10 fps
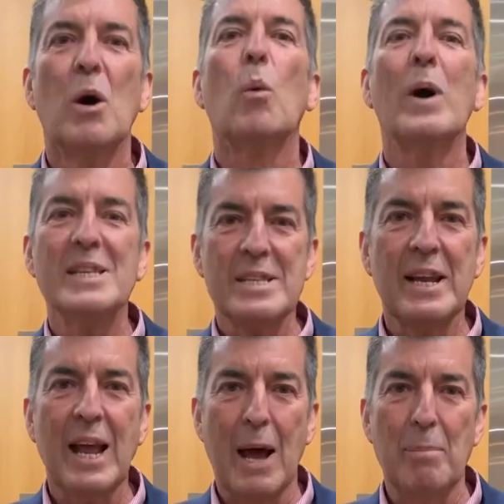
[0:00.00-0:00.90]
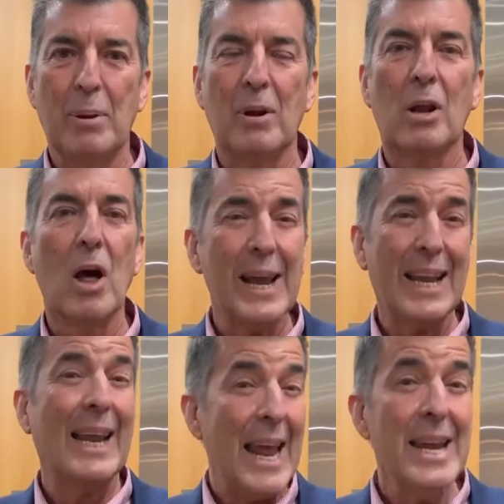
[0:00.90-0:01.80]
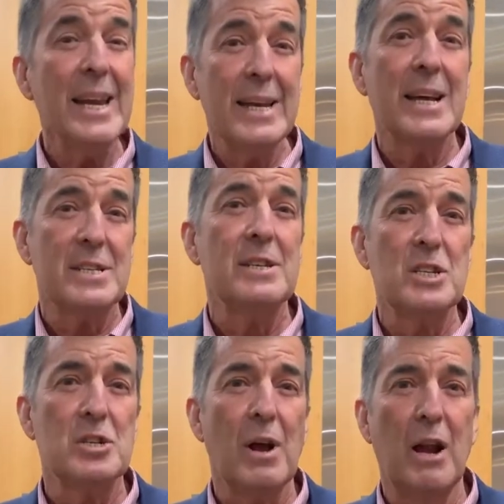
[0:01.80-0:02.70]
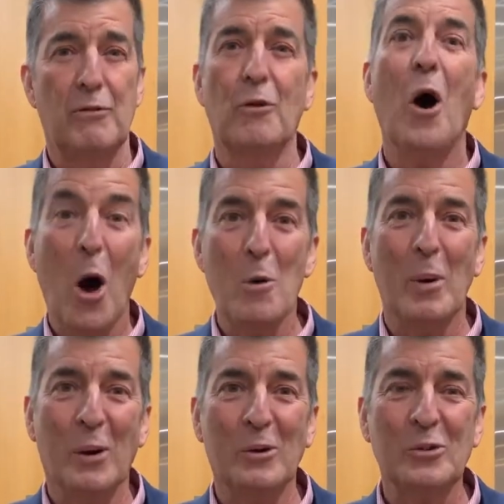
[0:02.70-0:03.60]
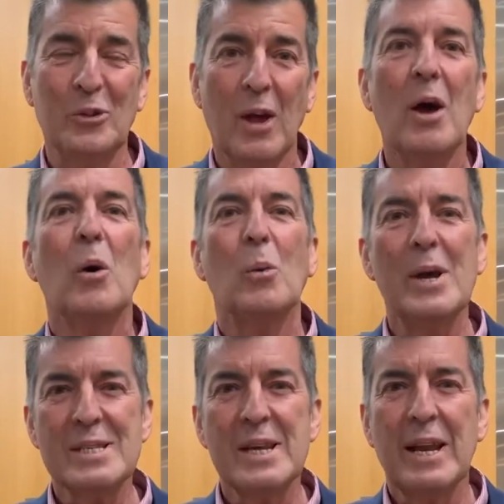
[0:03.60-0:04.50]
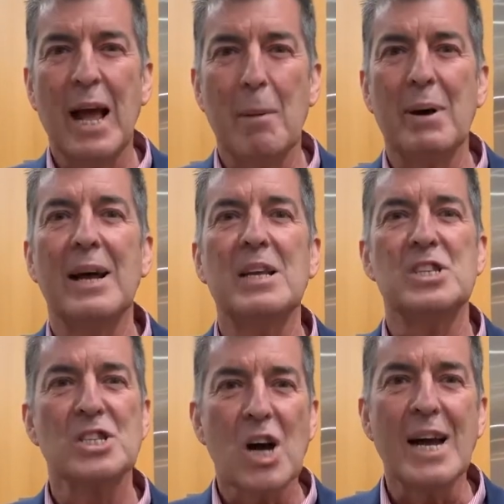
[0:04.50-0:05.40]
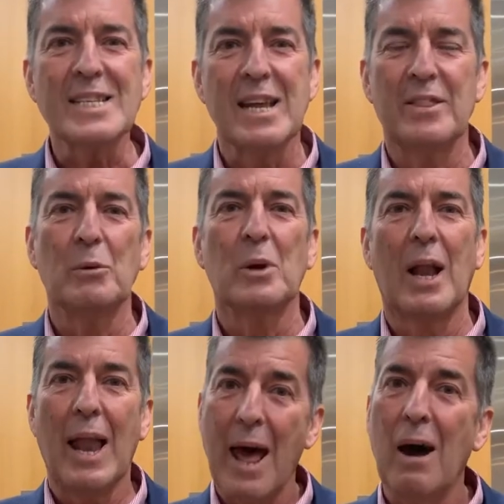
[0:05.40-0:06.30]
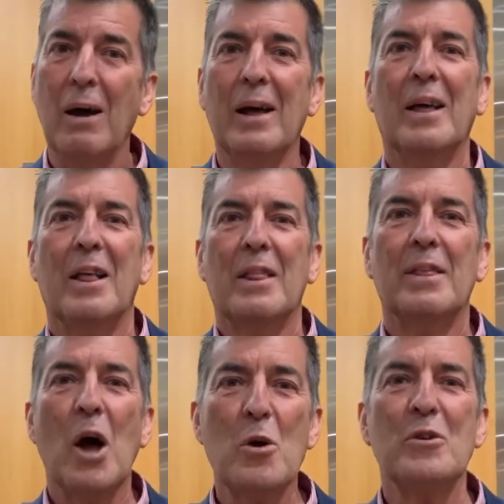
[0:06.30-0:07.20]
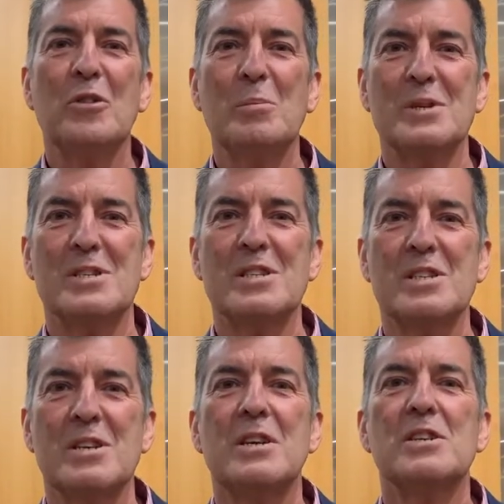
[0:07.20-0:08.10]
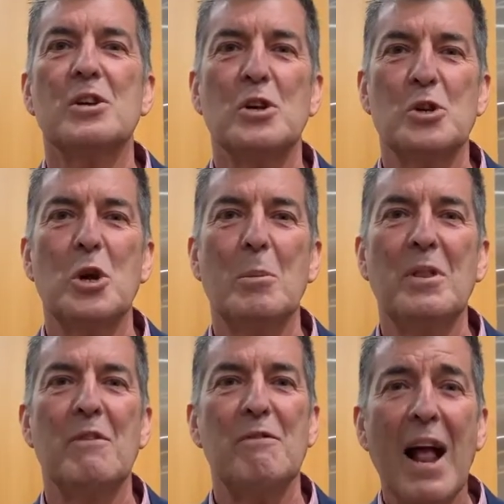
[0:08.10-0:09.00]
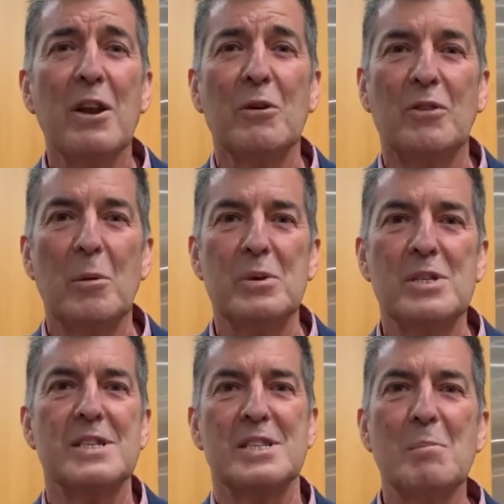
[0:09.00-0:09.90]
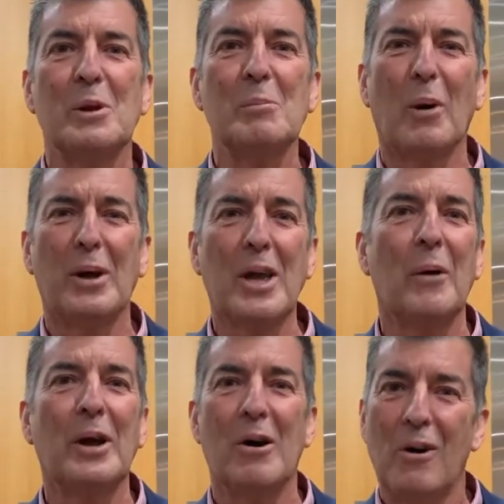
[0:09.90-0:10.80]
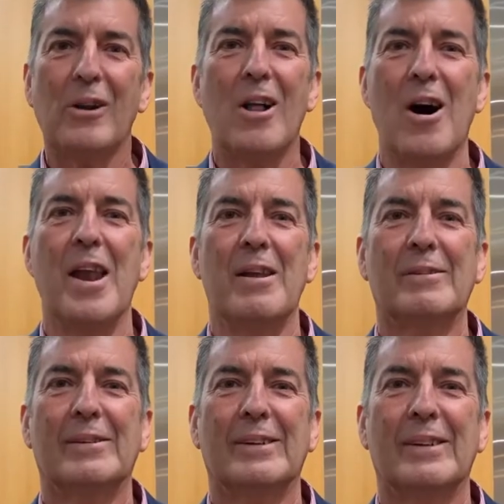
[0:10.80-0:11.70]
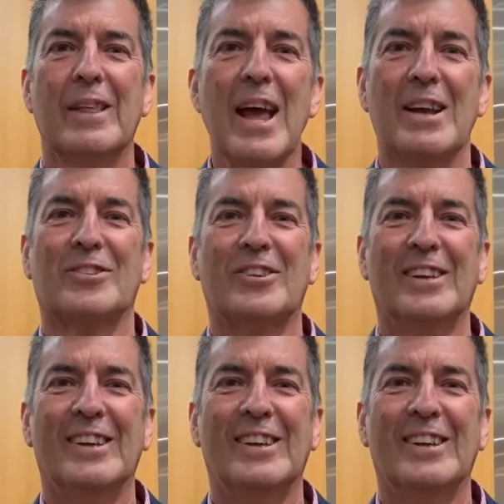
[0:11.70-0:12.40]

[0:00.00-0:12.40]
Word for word: We're setting up, like Lendy does in Australia for homeowners, we're setting up a site that will allow the owner of the business to determine the value of their business simply by going online. Thanks.